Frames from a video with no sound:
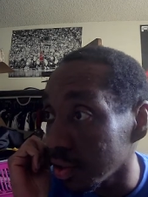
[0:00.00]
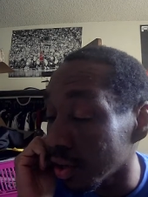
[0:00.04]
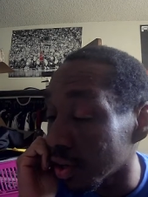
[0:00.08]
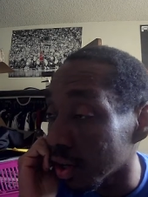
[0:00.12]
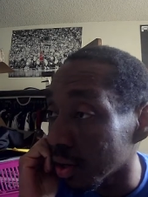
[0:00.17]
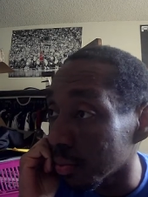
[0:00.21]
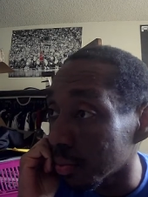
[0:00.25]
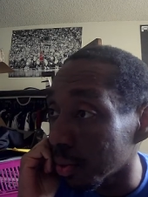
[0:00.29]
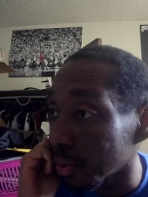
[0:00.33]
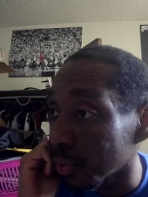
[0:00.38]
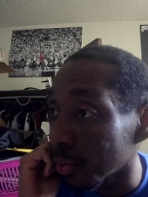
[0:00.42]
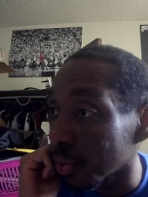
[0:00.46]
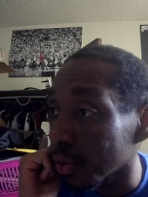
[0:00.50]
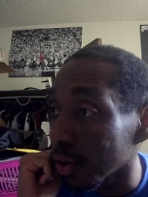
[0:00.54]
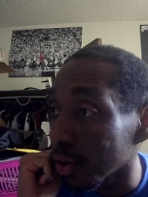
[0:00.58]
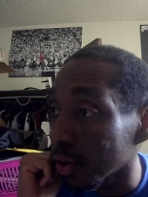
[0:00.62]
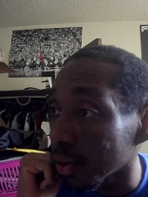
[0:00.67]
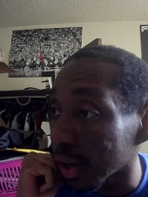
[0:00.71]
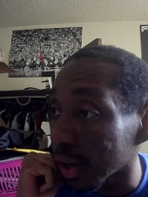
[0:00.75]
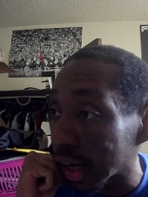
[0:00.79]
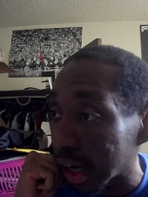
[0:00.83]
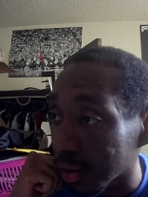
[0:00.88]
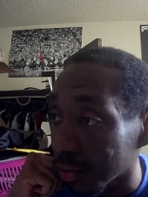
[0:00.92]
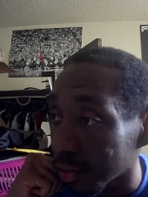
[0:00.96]
are, but we're
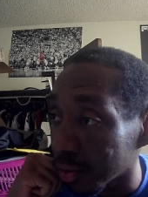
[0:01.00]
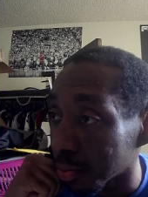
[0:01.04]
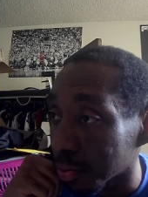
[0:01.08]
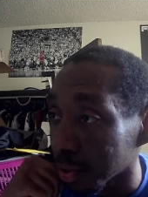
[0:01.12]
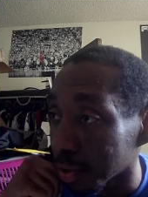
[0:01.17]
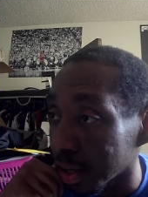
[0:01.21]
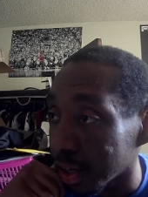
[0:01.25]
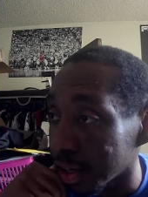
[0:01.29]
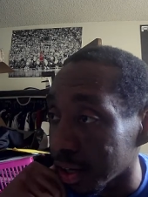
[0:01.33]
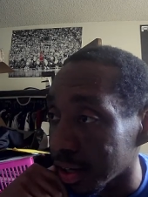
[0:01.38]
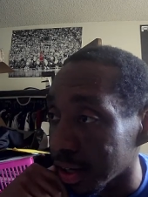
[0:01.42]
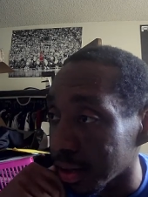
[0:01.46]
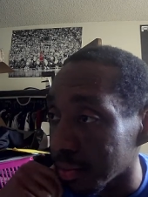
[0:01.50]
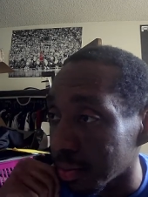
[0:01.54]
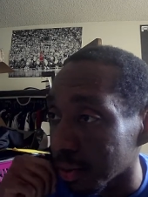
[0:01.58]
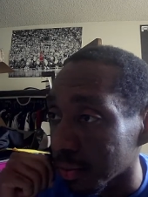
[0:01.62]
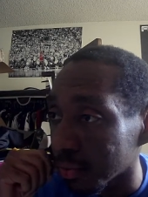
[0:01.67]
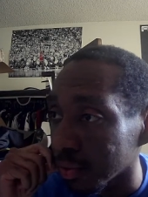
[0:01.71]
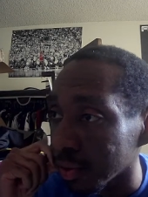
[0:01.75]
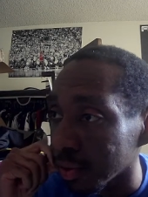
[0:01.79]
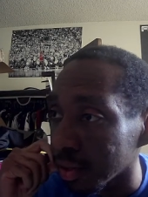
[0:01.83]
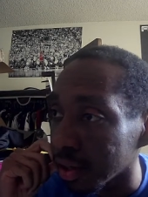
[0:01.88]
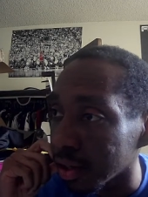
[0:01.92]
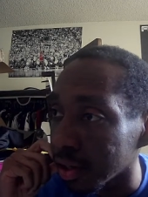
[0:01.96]
okay with playing deep
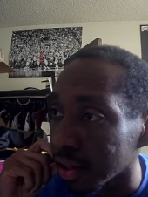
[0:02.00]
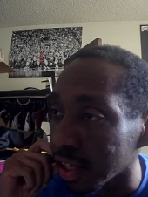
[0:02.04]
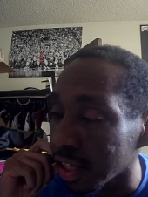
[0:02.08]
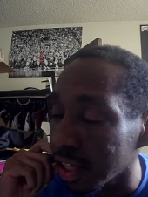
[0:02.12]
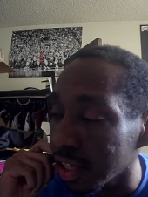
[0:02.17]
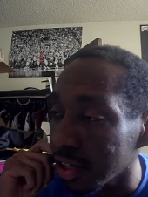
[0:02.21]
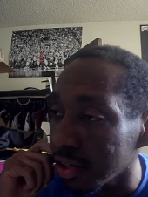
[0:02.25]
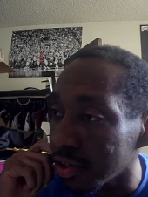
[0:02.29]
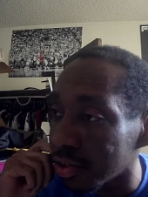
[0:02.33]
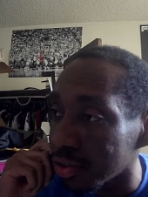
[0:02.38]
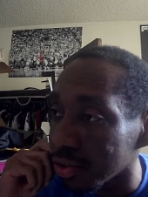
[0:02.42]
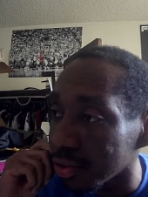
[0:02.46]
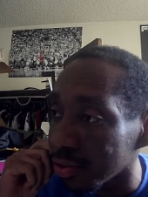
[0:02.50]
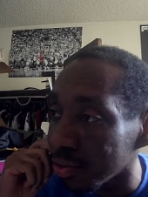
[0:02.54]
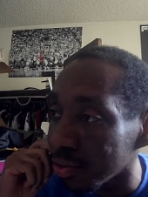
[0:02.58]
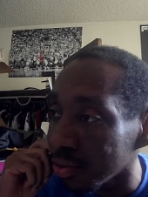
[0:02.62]
if we need to.